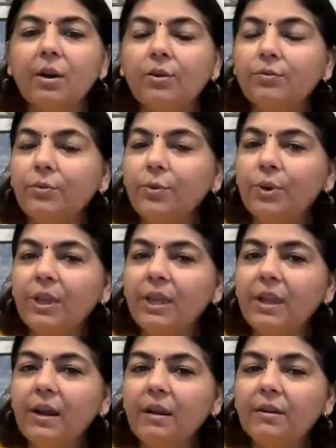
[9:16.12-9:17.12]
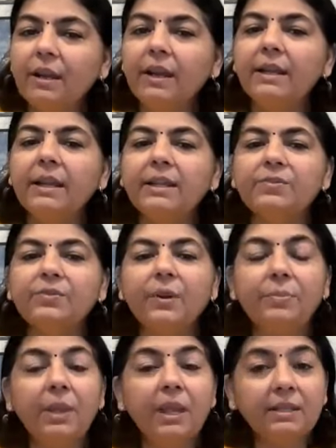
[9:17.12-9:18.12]
of OER and
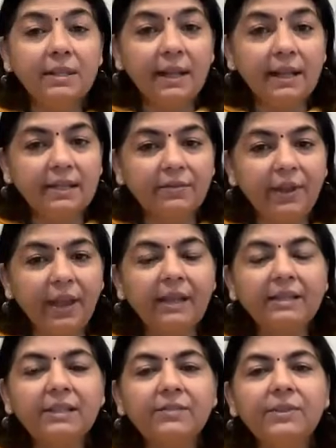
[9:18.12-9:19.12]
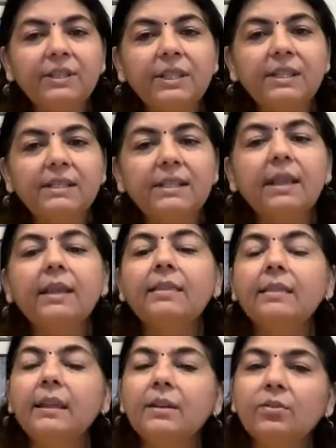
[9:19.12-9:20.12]
H5P interactive activities,
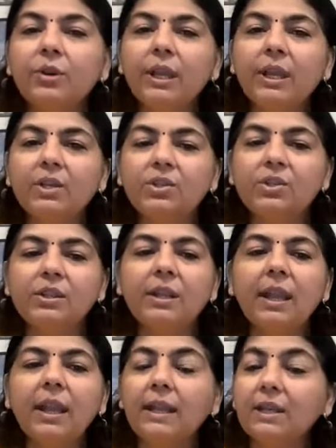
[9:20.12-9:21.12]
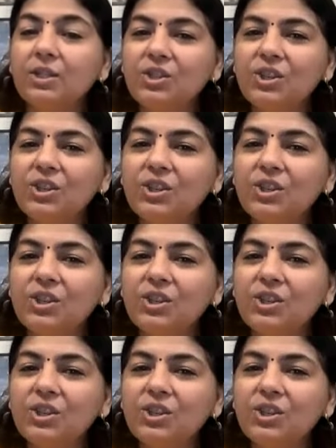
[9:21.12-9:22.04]
their creation and sharing.